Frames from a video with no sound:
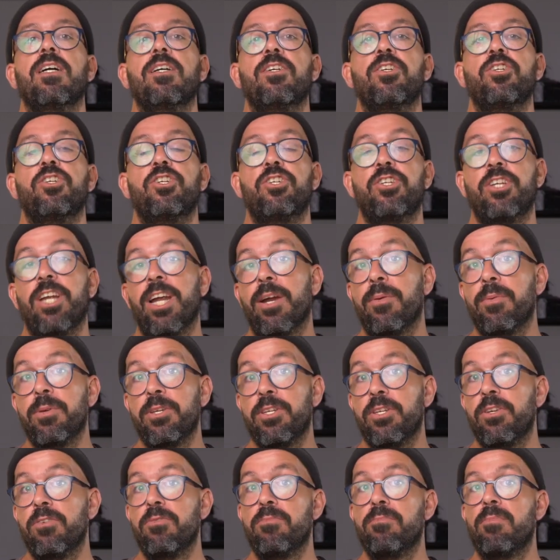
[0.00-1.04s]
share with
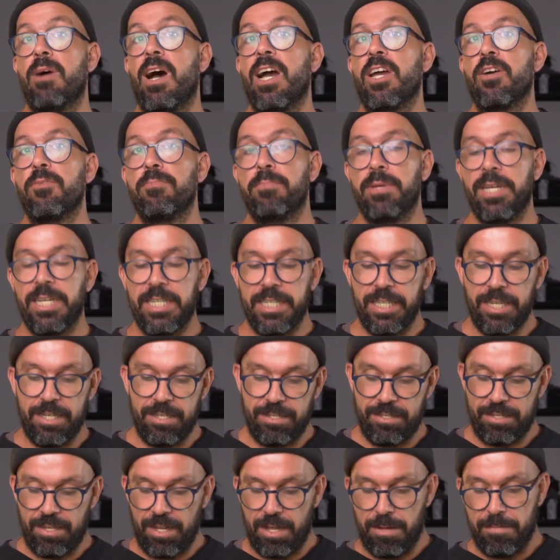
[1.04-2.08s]
you my
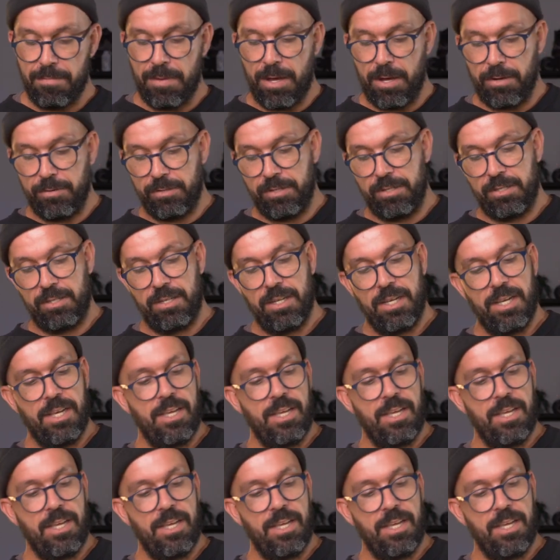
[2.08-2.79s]
opinions about